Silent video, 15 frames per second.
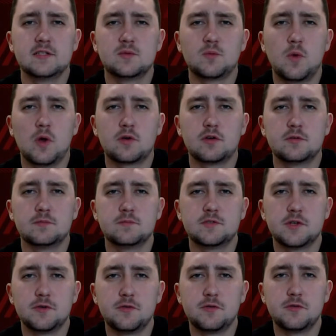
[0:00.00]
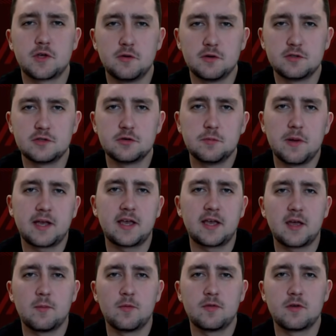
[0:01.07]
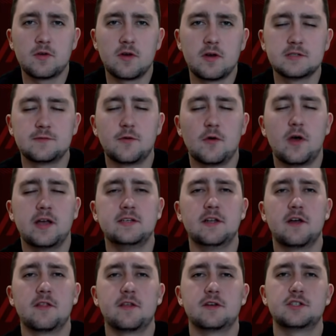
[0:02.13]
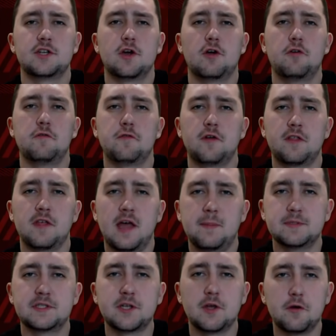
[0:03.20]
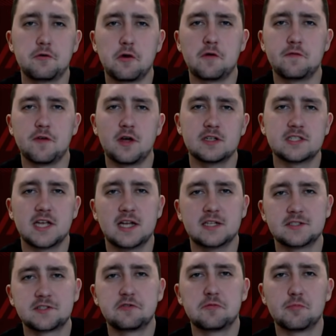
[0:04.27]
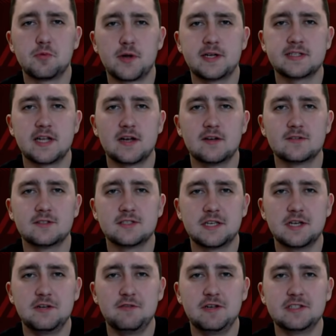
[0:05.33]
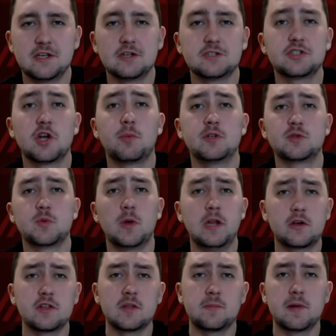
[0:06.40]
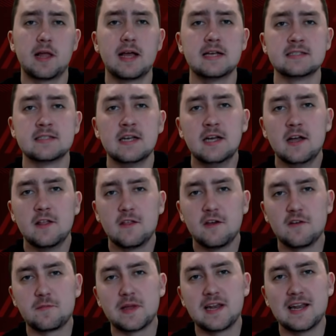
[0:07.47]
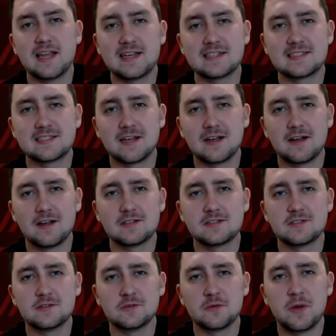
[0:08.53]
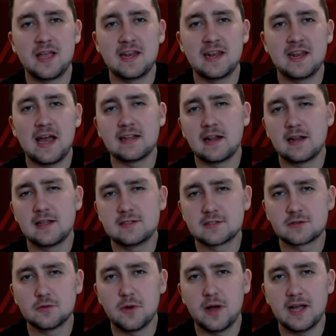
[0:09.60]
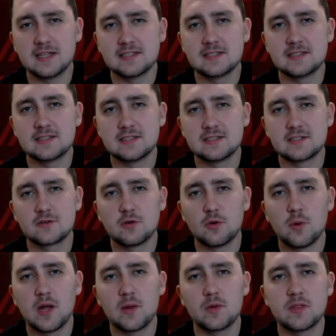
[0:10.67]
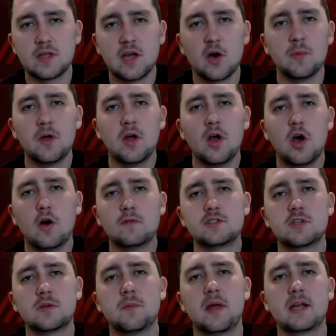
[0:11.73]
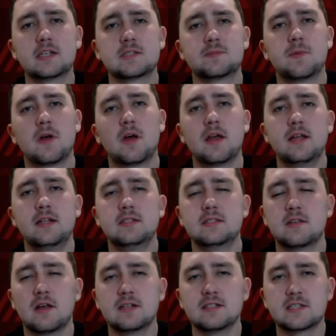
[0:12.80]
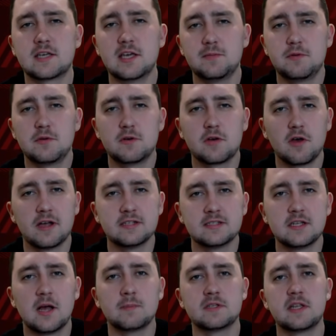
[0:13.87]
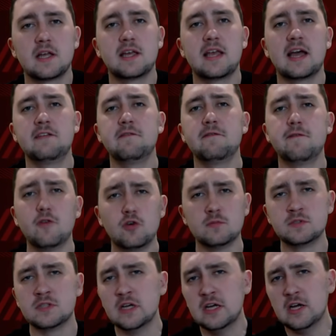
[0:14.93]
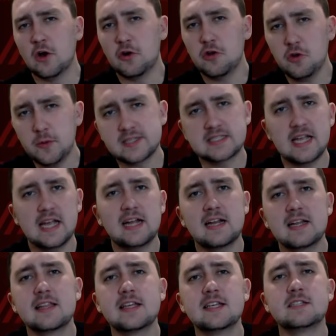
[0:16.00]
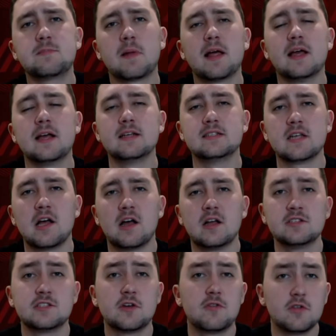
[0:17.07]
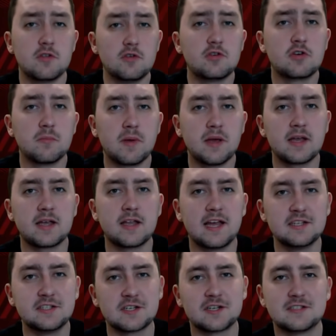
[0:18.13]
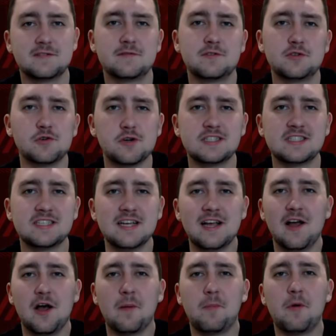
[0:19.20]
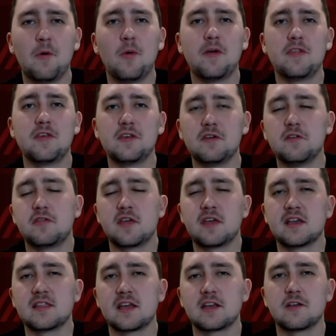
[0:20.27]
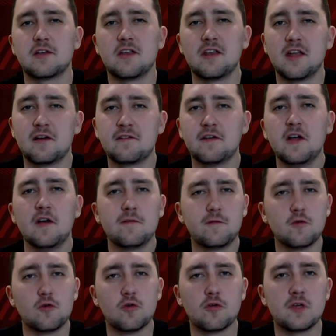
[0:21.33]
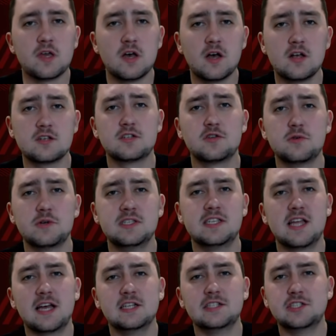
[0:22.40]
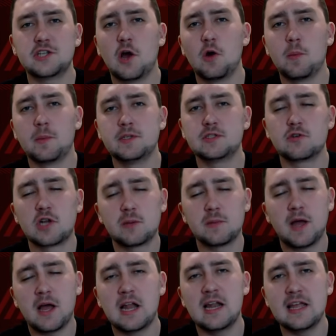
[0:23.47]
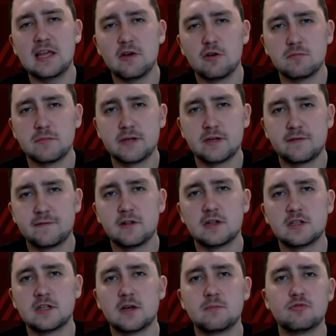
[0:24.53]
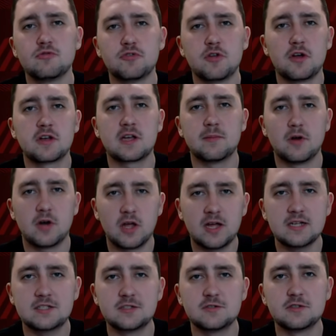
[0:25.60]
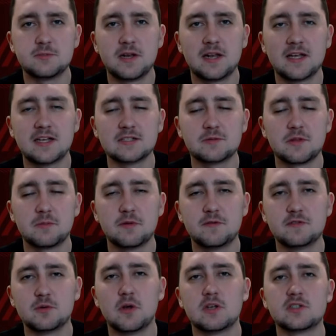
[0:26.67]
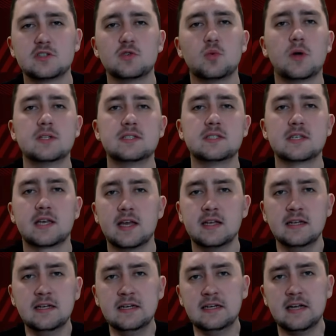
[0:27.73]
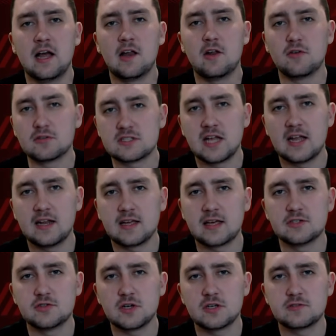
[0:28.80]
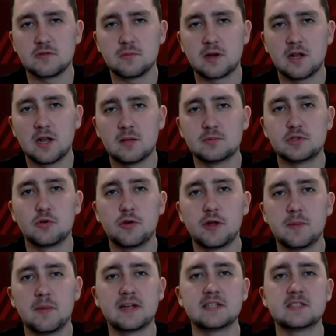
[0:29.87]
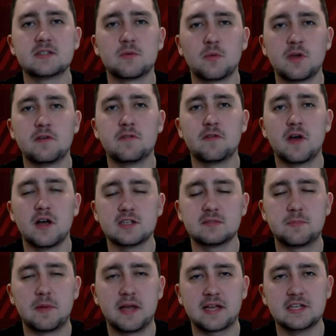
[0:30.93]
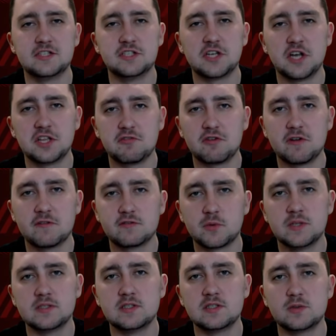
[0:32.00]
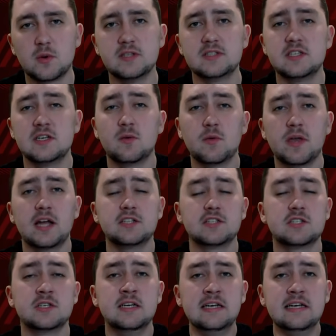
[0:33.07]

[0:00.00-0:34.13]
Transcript: welcome to the Gooner Talk, back again with you guys for another show, for another episode of our tactical breakdown series, our show in which we look at the players that have been linked to Arsenal in an analytical and statistical way with the help of some expert insight to keep you guys up to date and informed on who exactly these players are, and so that you can make an educative choice upon whether you think they're good enough for the Arsenal. In today's show, we'll be talking about Lyon midfielder Bruno Guimaraes, who has been linked with the move to Arsenal once again. A long-standing interest from the club saw him linked with us back in January of 2020, and we actually